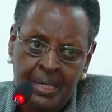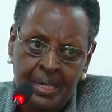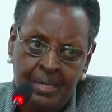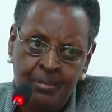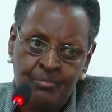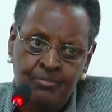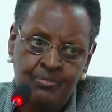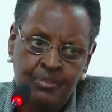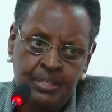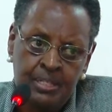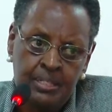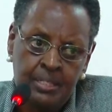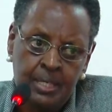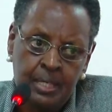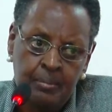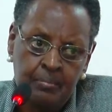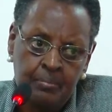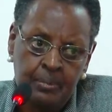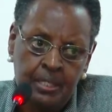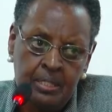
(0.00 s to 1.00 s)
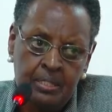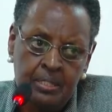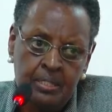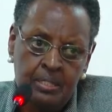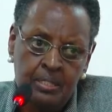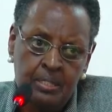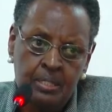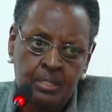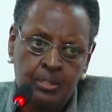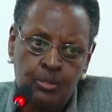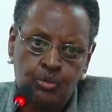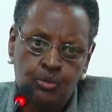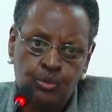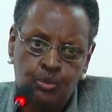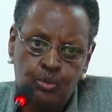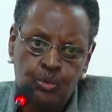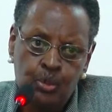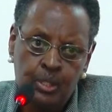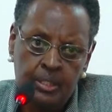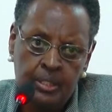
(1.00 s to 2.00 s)
every time there is need to
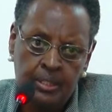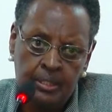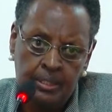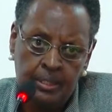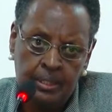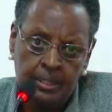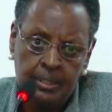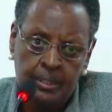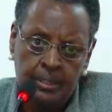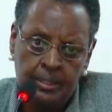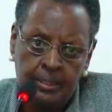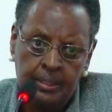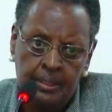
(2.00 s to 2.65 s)
do anything.